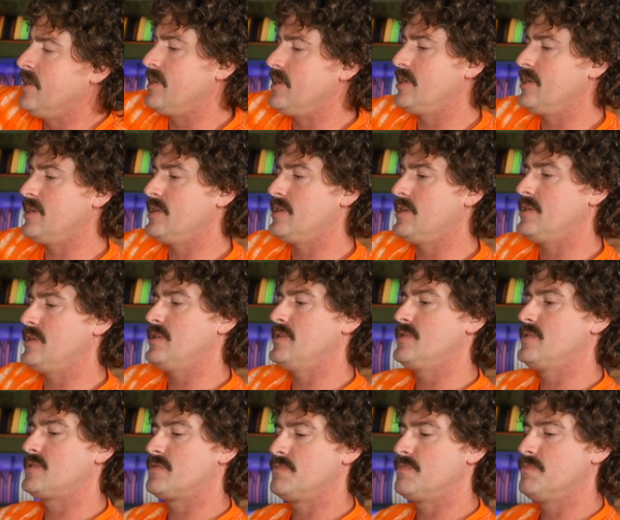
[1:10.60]
it
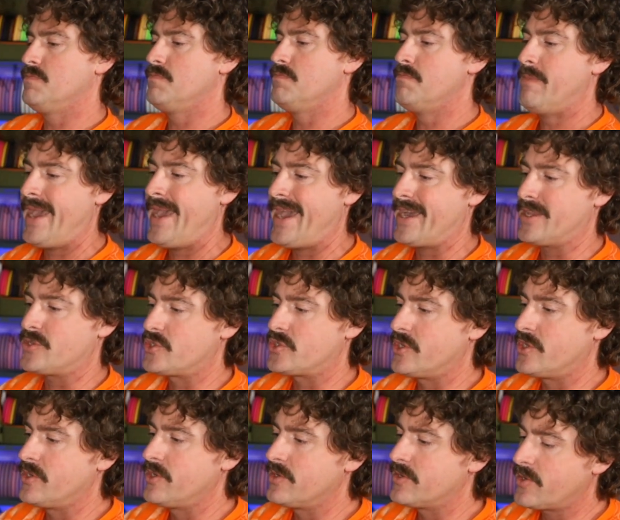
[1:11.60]
is matched
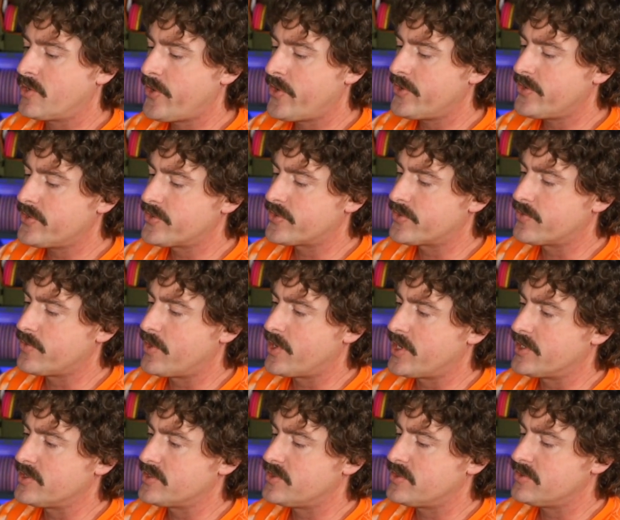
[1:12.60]

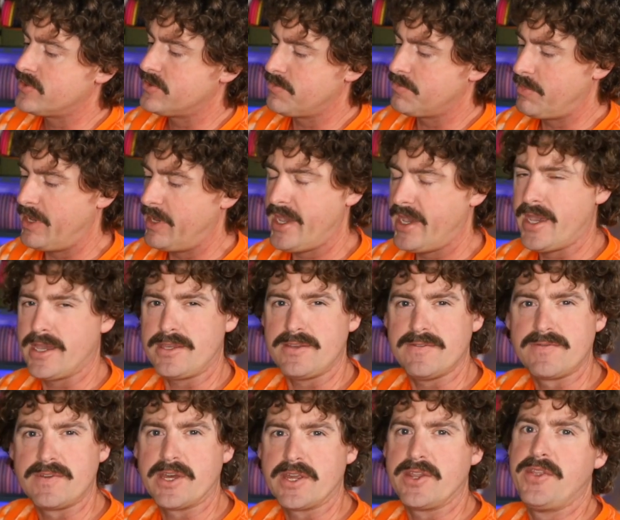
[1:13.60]
color-wise to the bag. You've
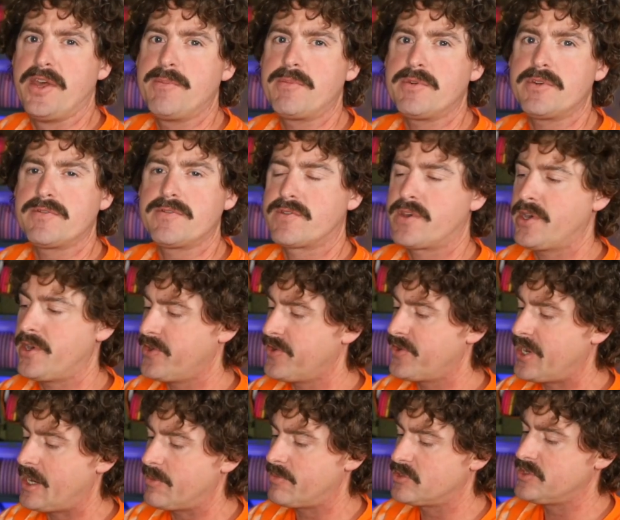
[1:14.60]
got a number of color
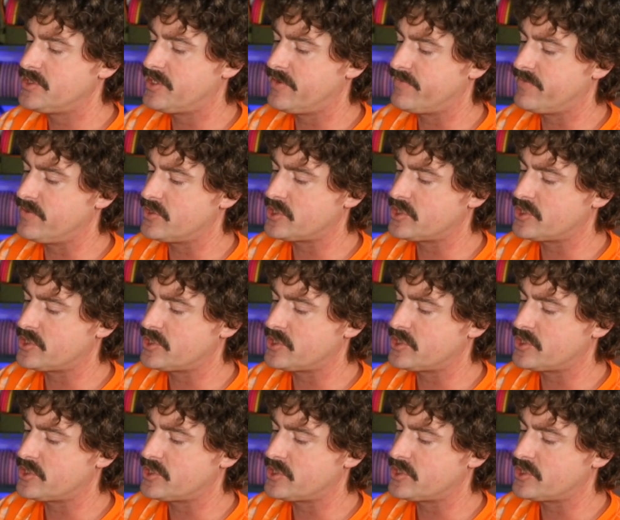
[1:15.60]
options if you're